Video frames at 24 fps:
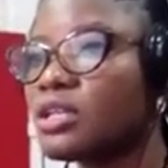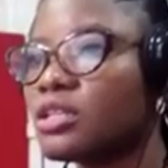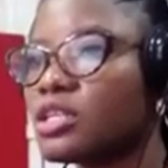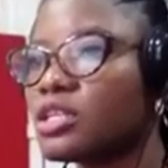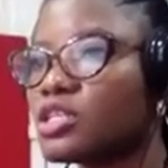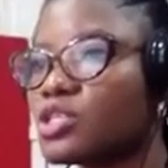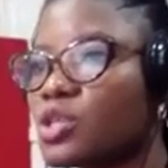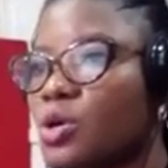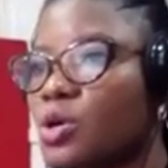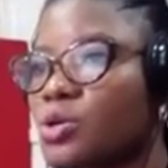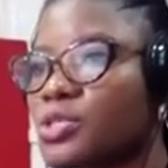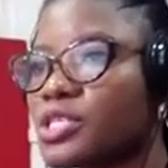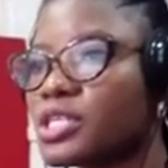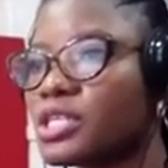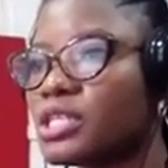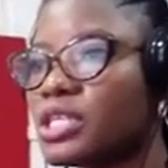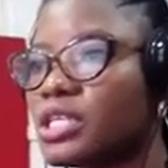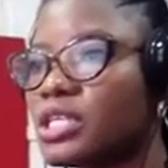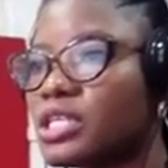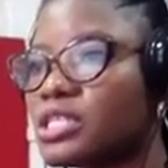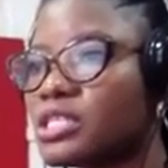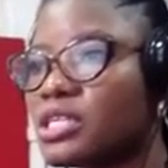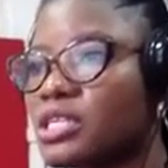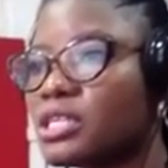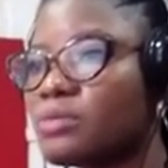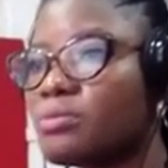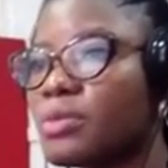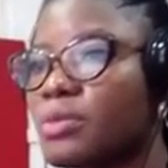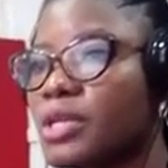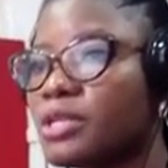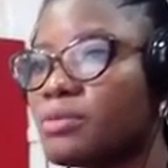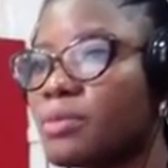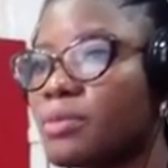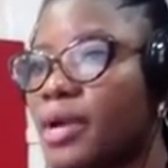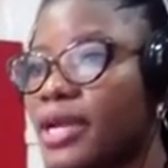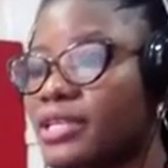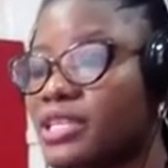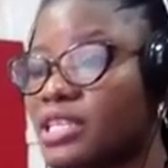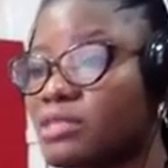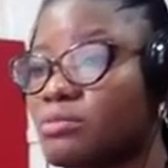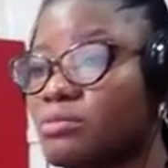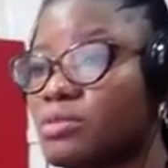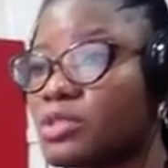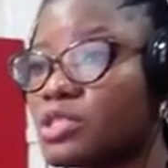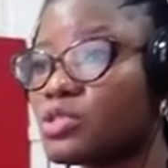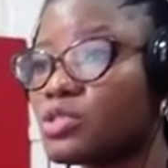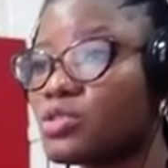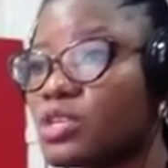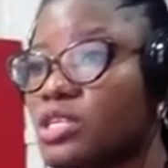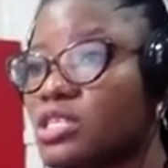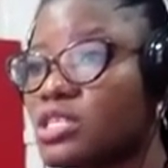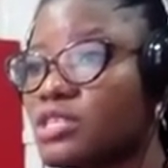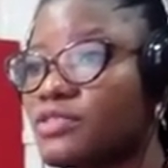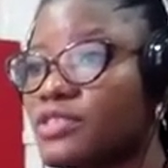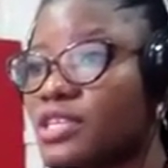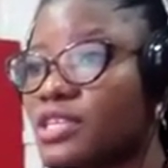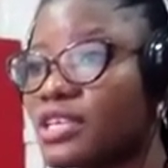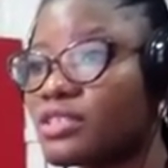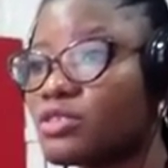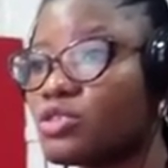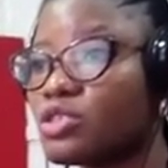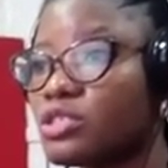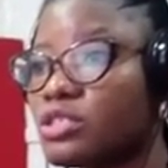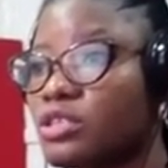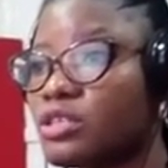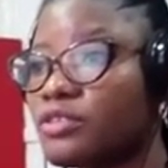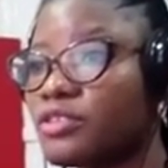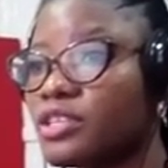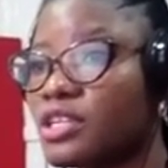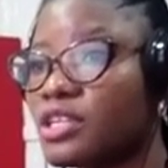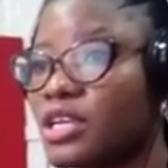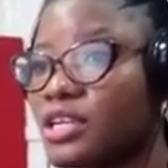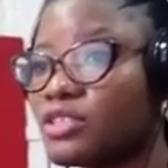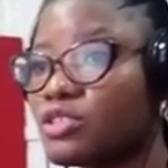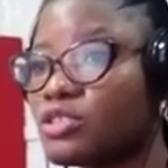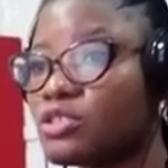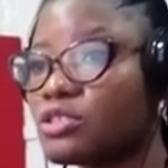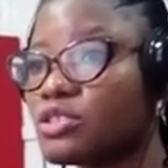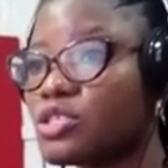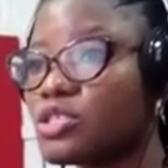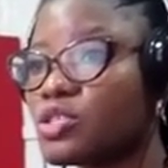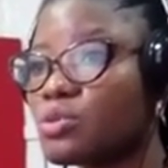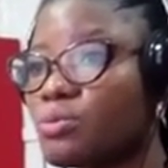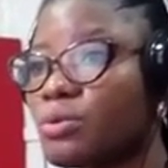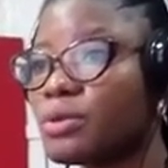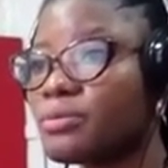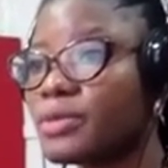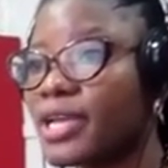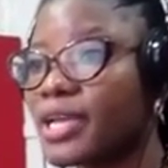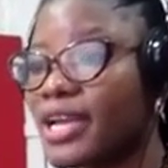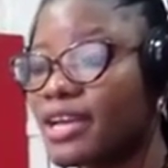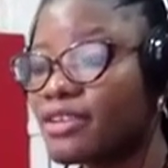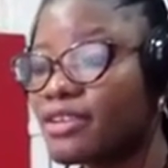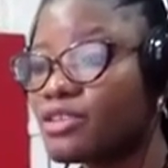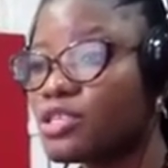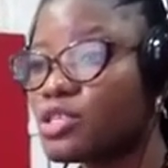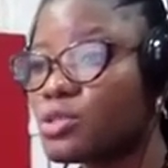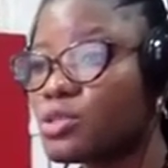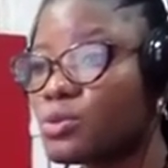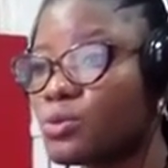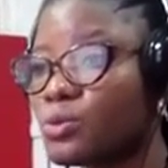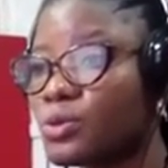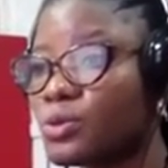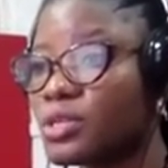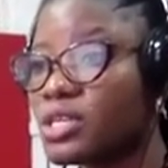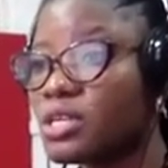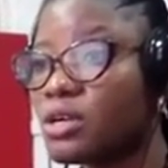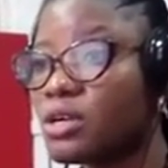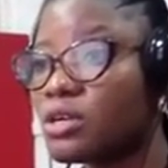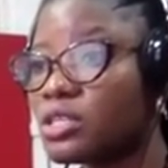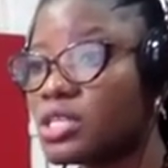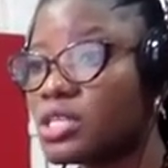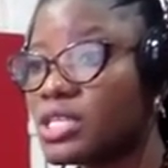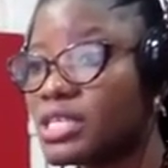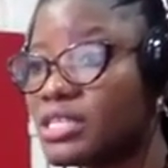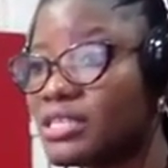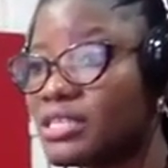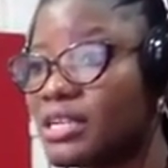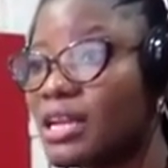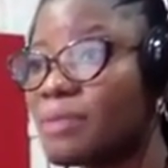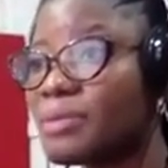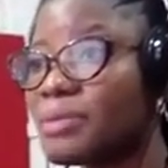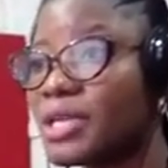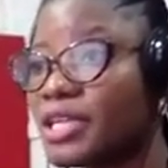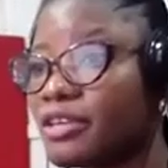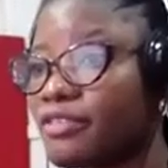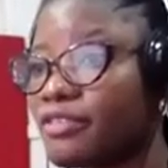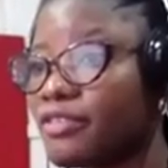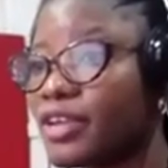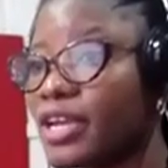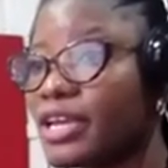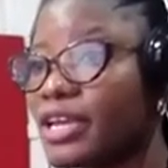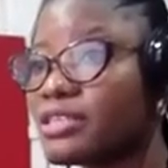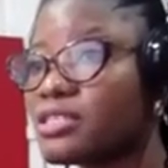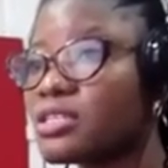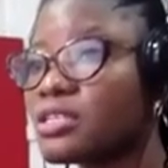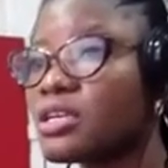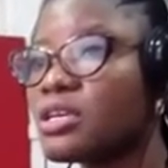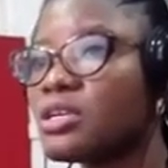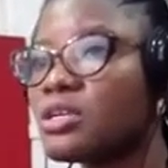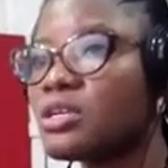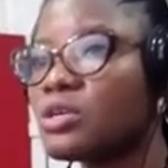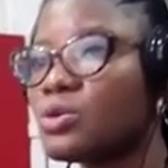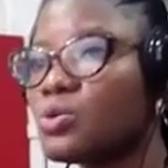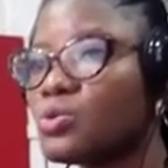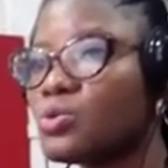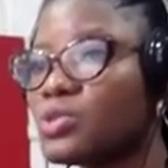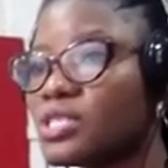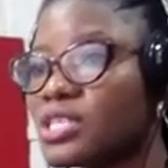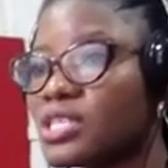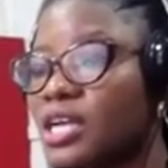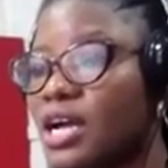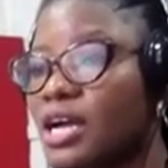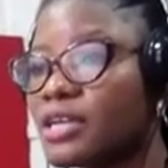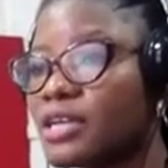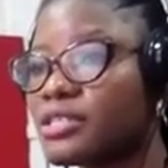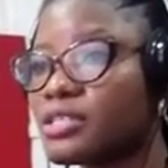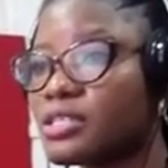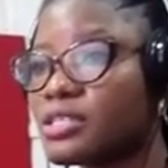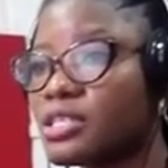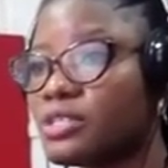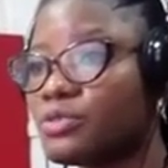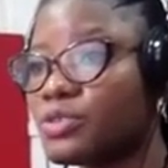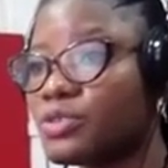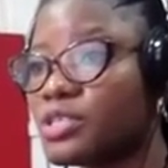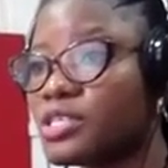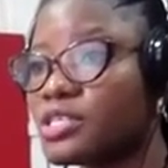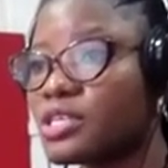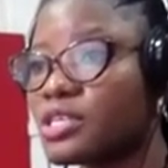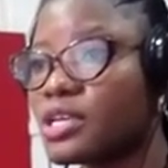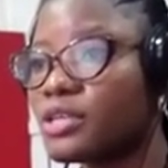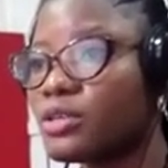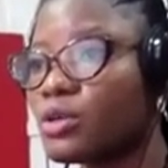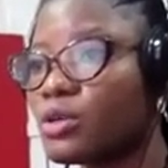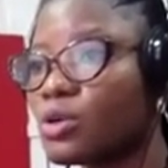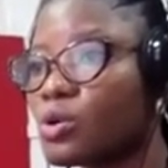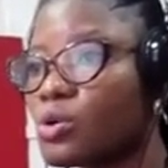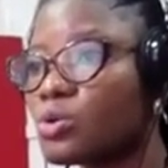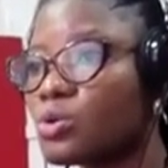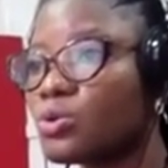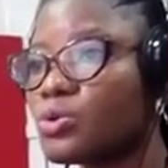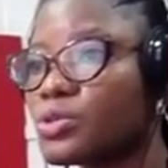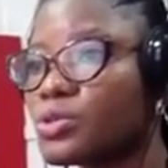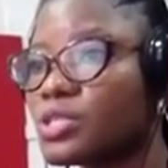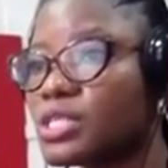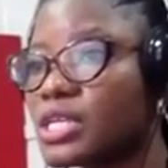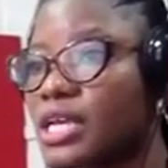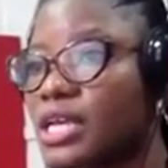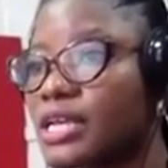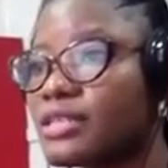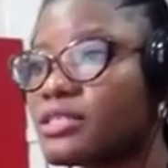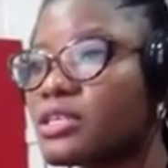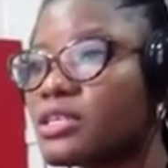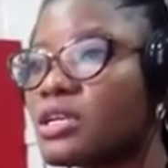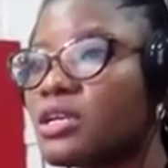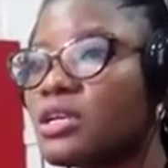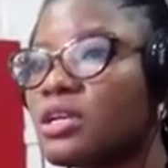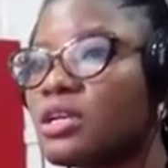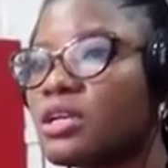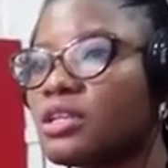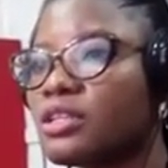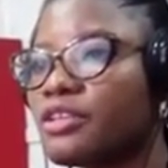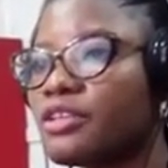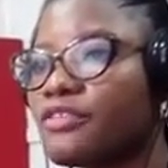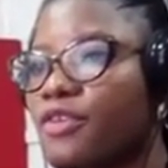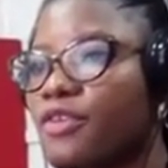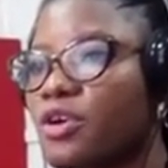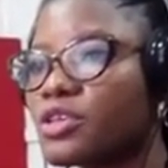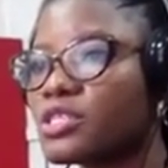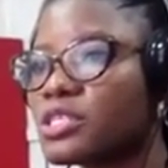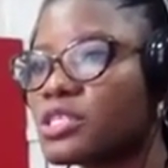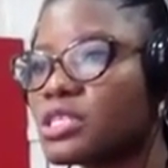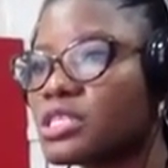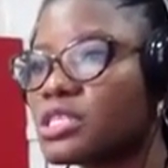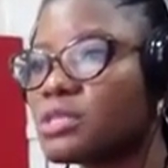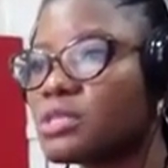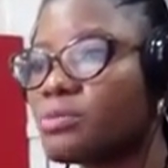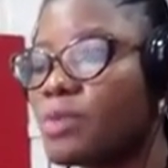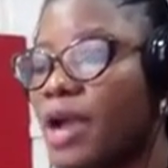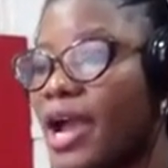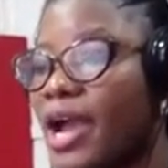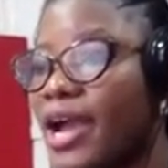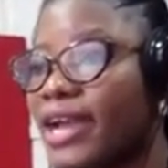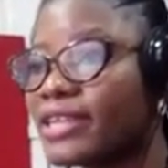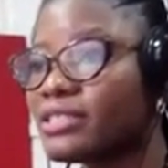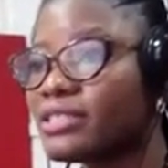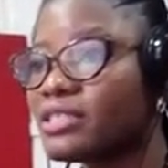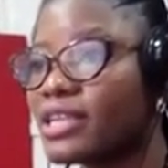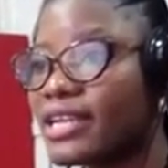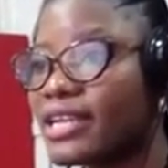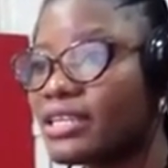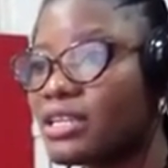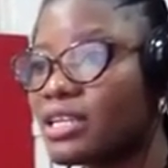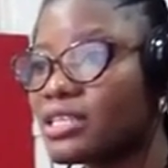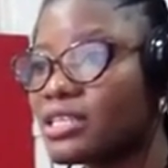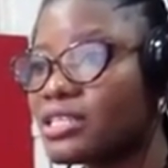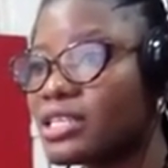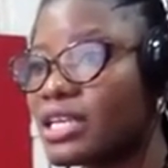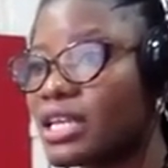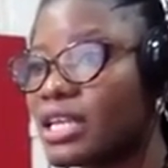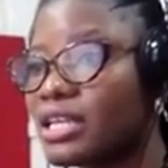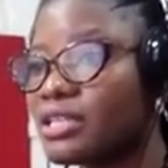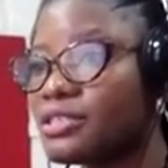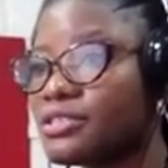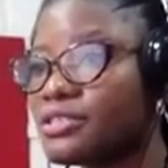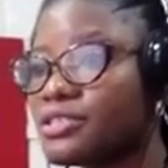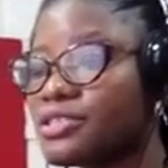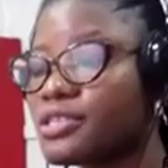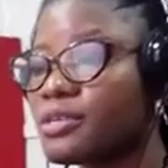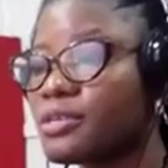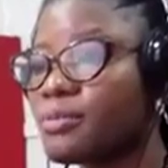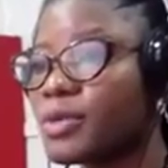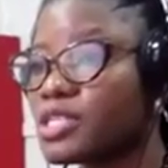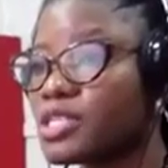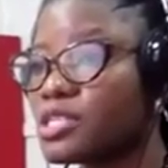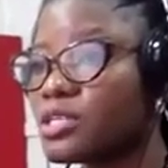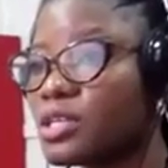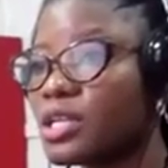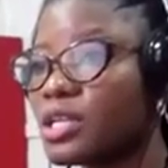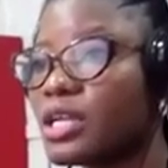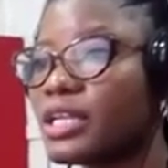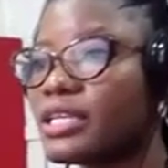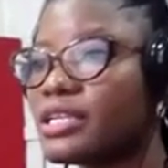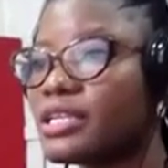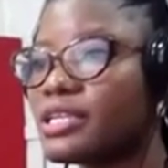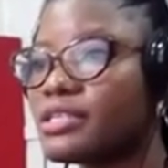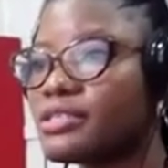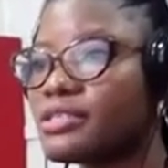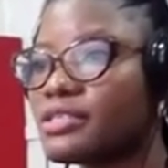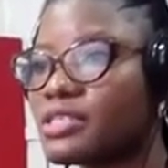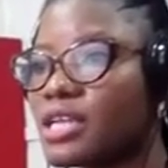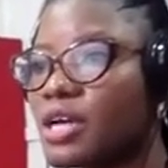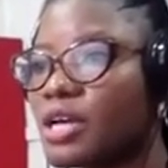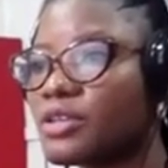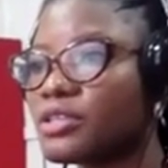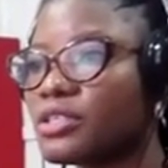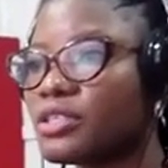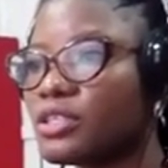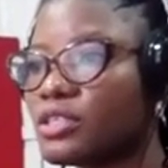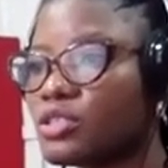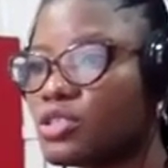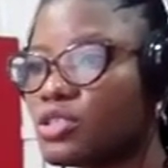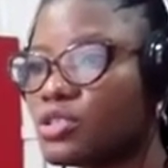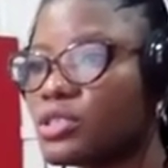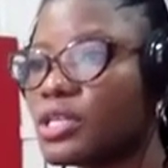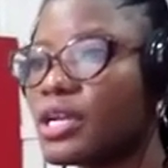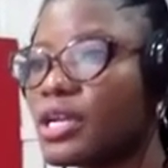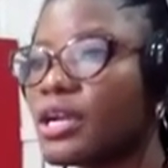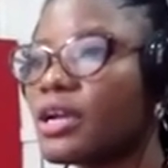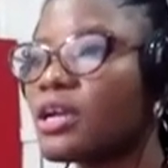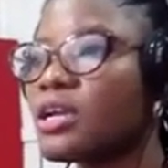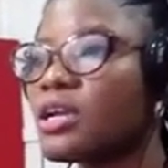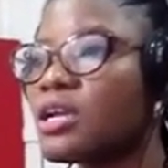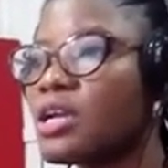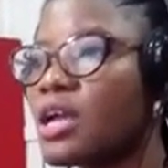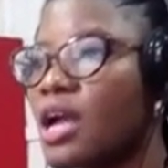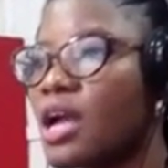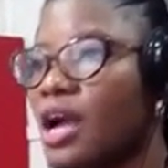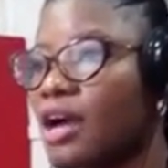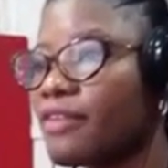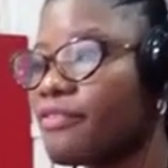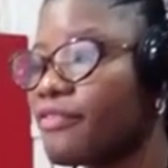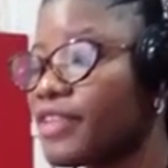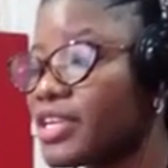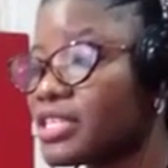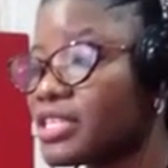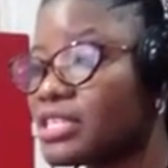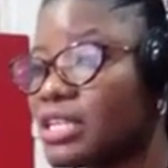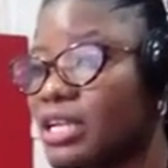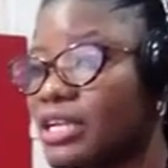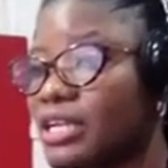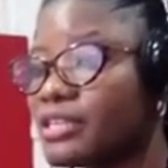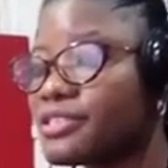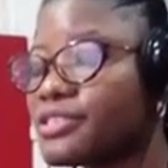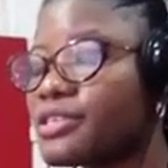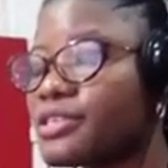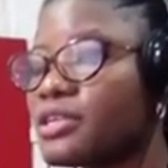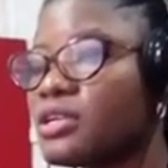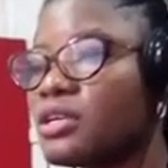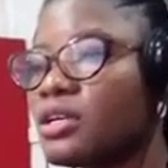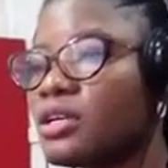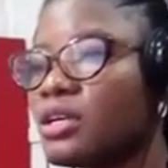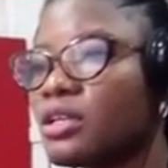The Sultan, in a statement by the Administrative Secretary of the Nigerian Supreme Council on Islamic Affairs, Ustaz Christian Okonkwo says the forces behind the endless killings, particularly in southern Kaduna, are faceless.